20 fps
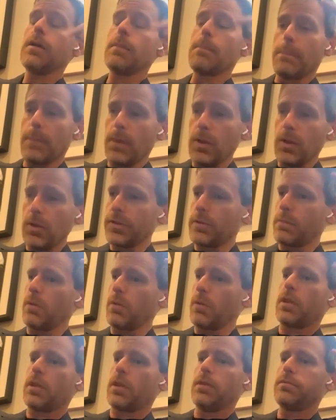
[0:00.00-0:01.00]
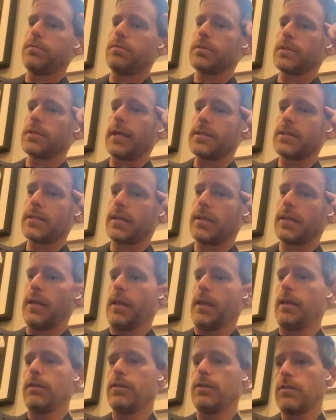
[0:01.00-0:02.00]
multiple queues. That's the
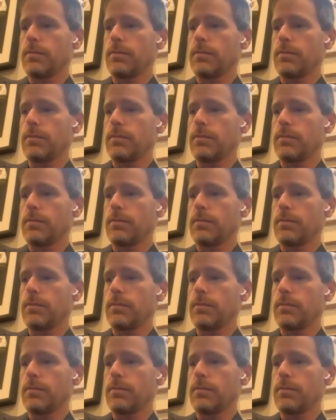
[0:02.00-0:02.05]
key.